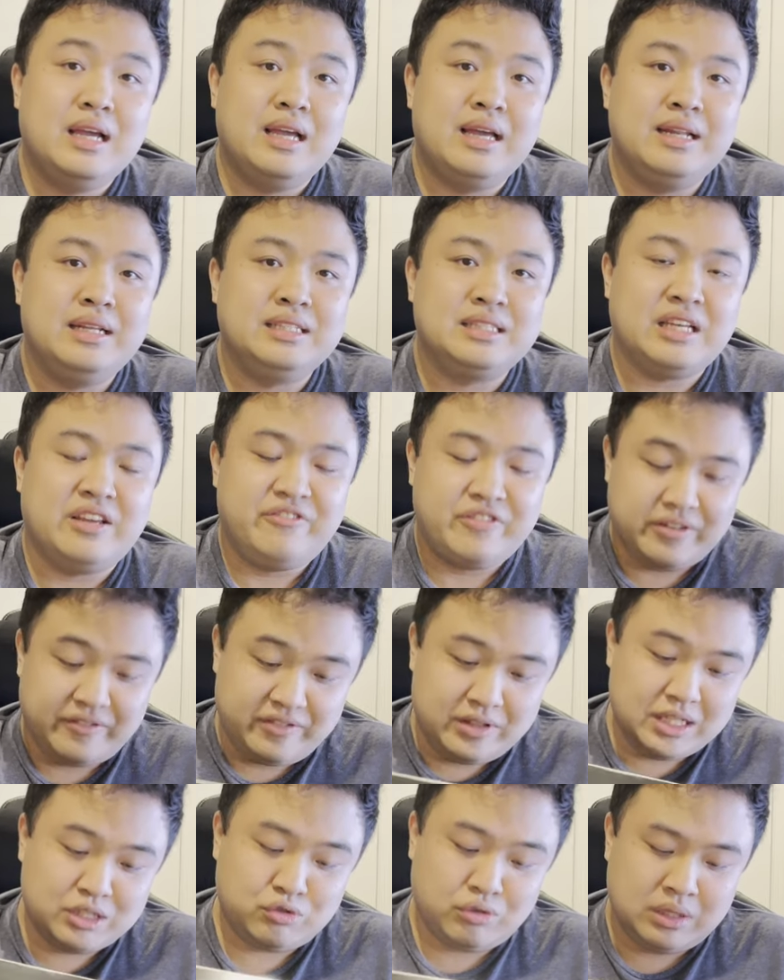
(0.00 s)
It is a,
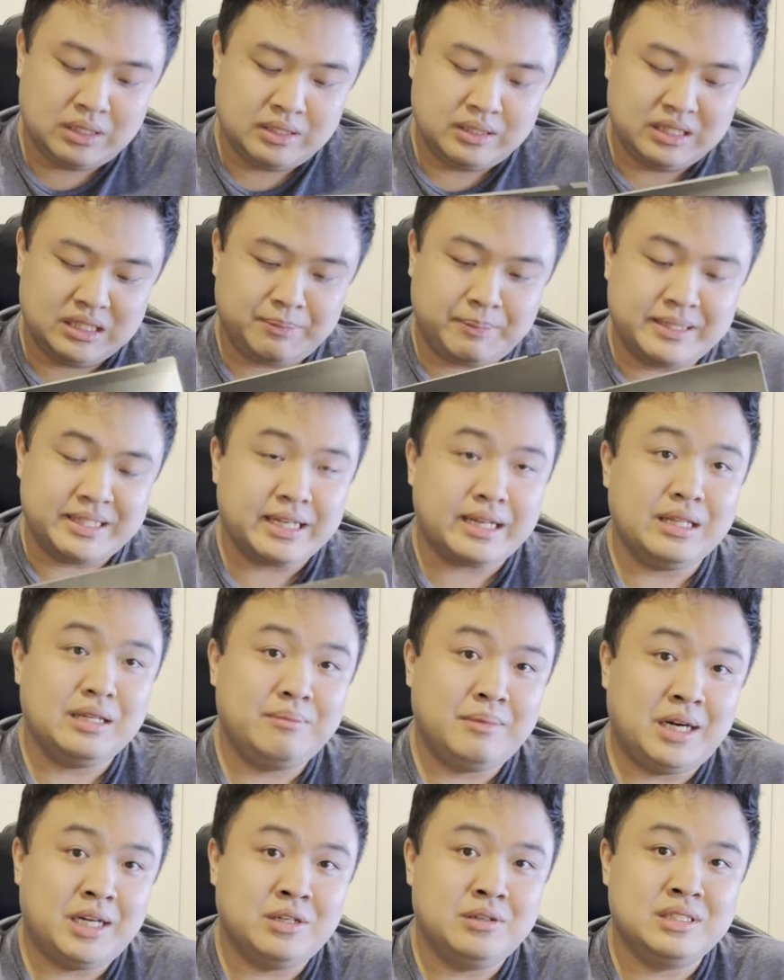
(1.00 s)
this one, this particular
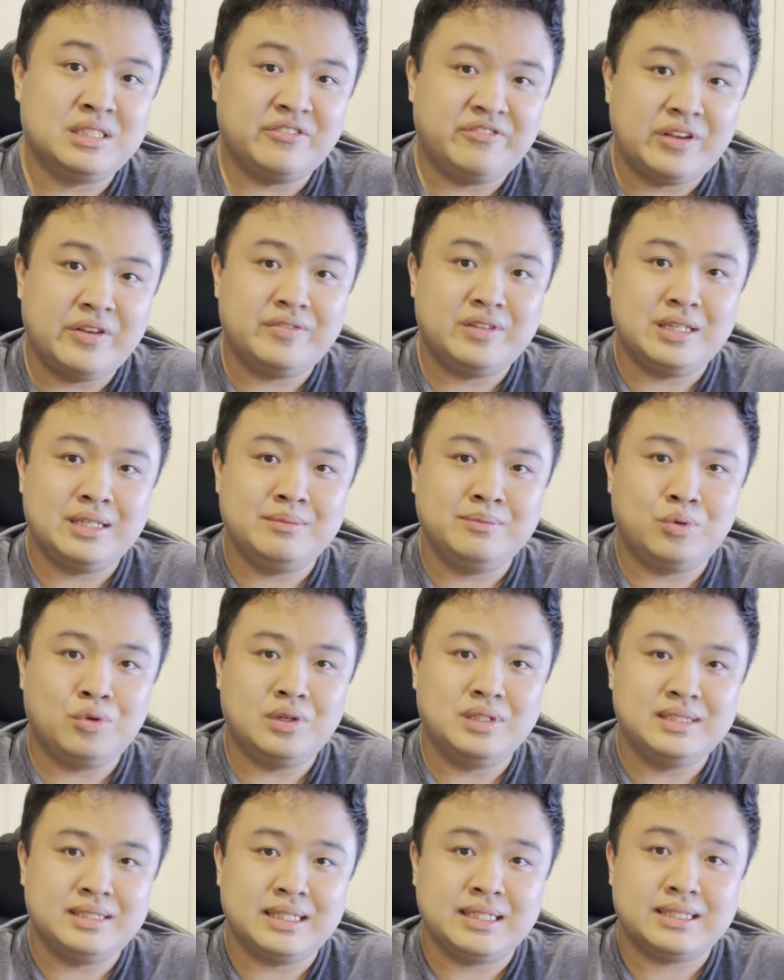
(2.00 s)
model is a fifteen
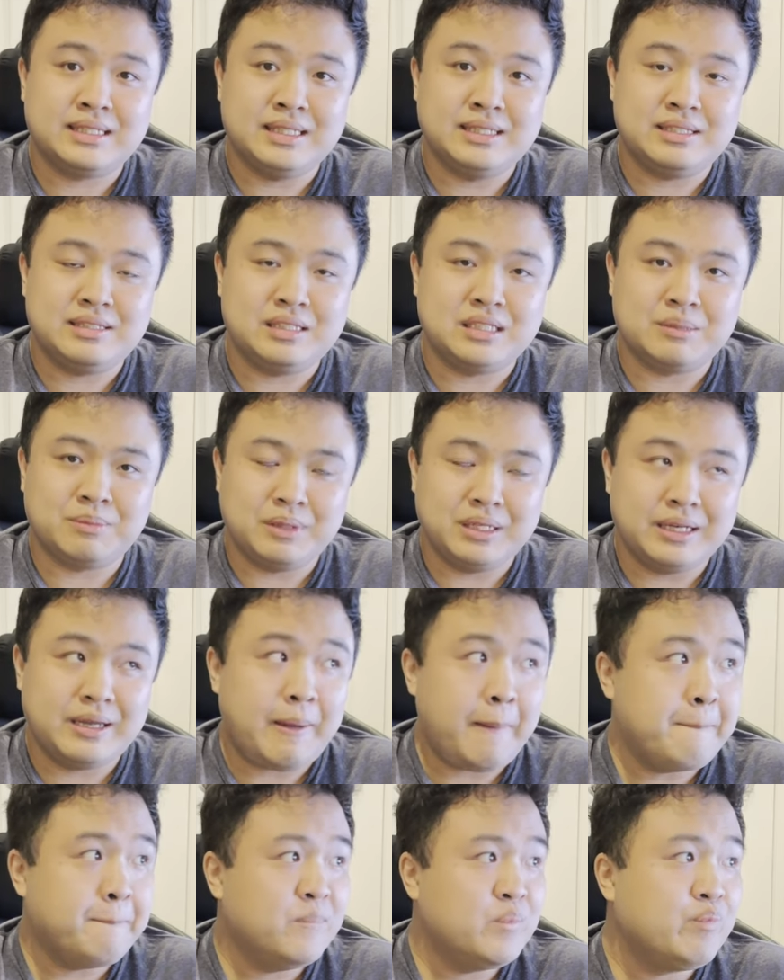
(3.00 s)
point six inch display,
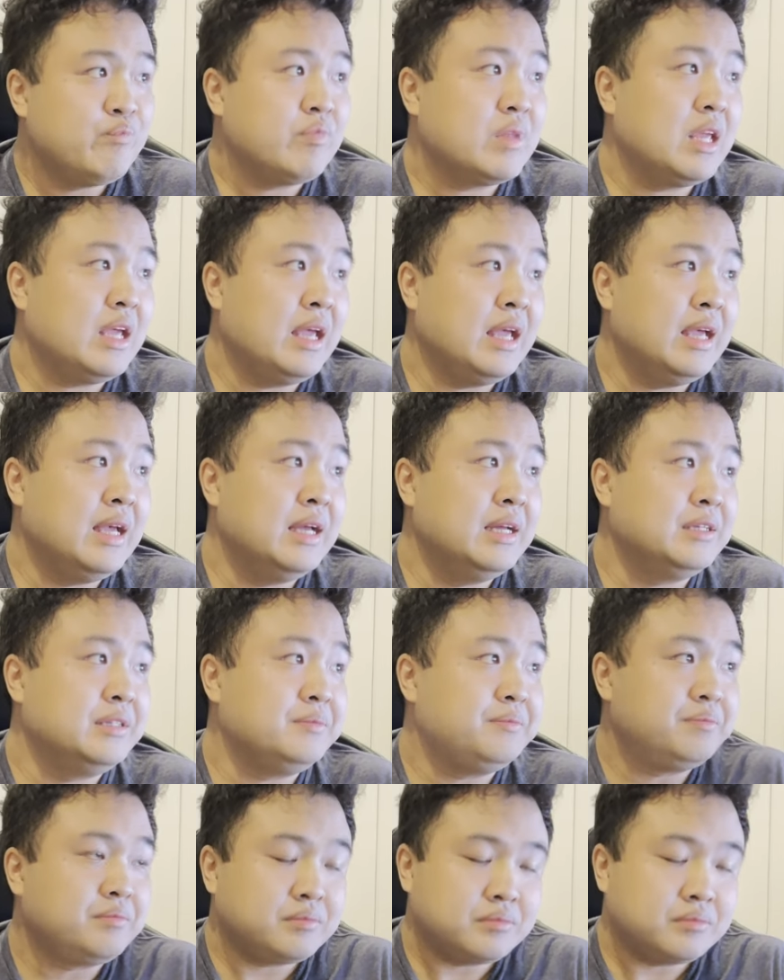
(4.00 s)
and